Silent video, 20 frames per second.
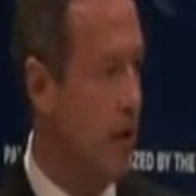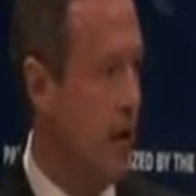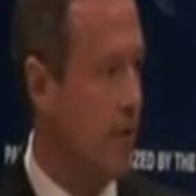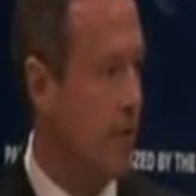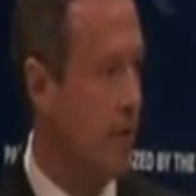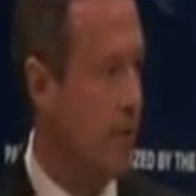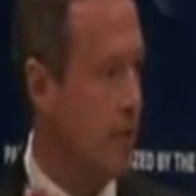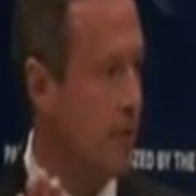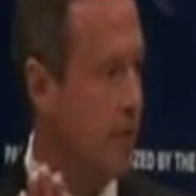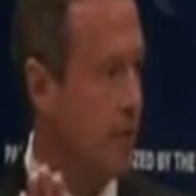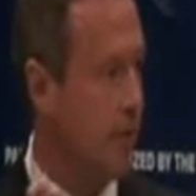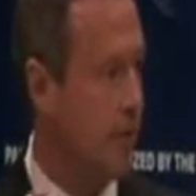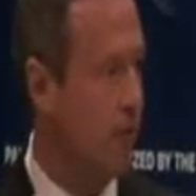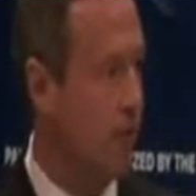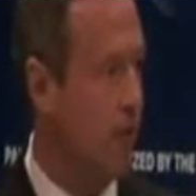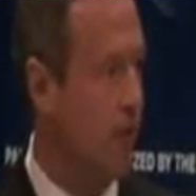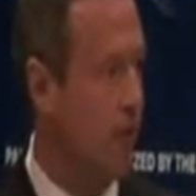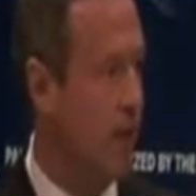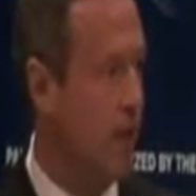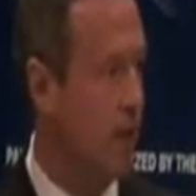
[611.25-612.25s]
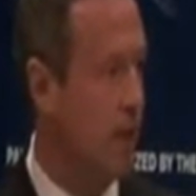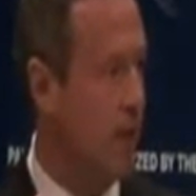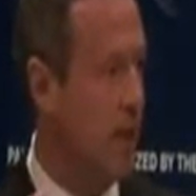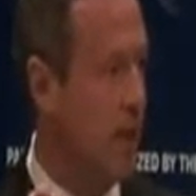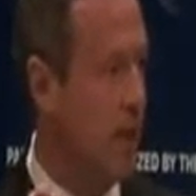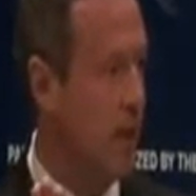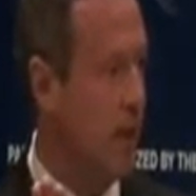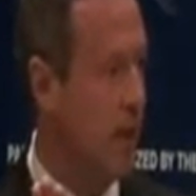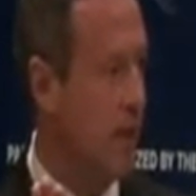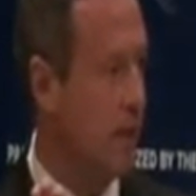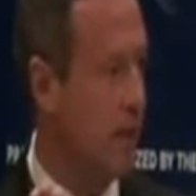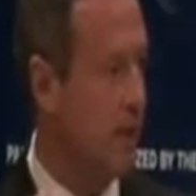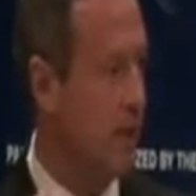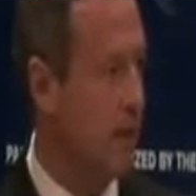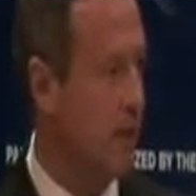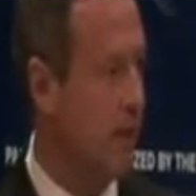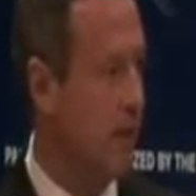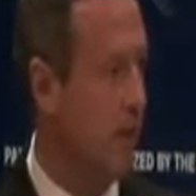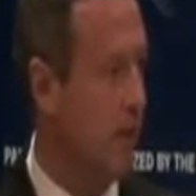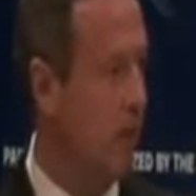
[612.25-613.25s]
of this extremely
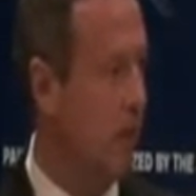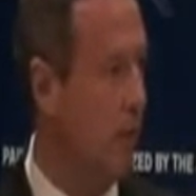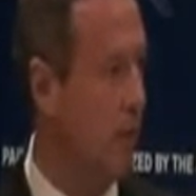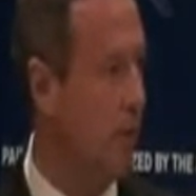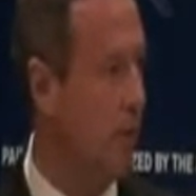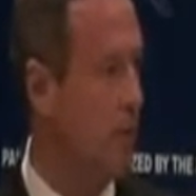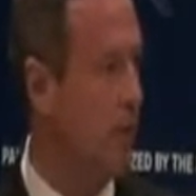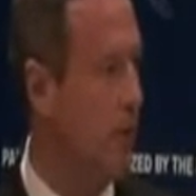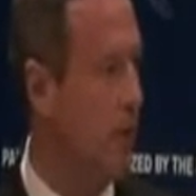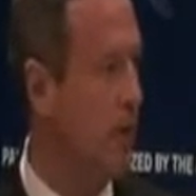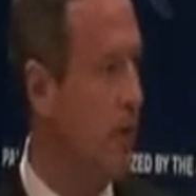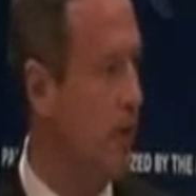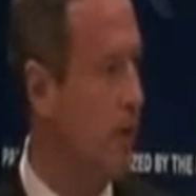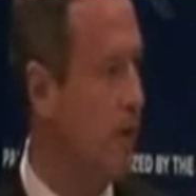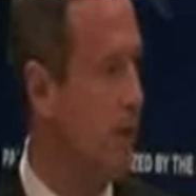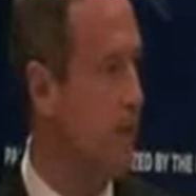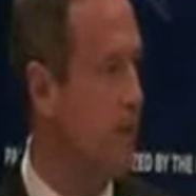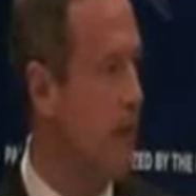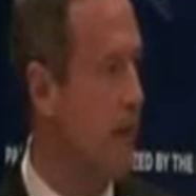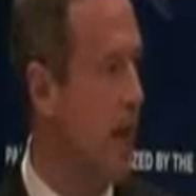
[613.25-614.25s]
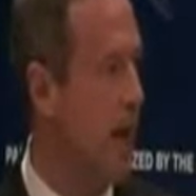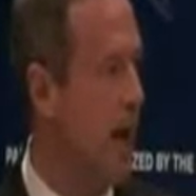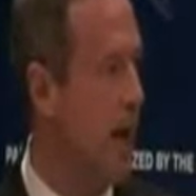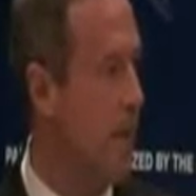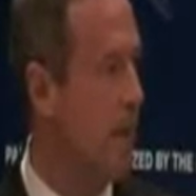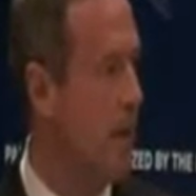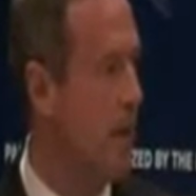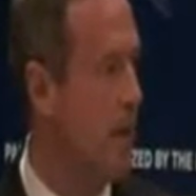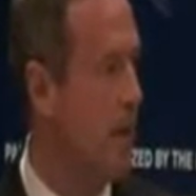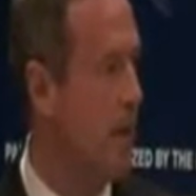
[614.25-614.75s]
difficult period of time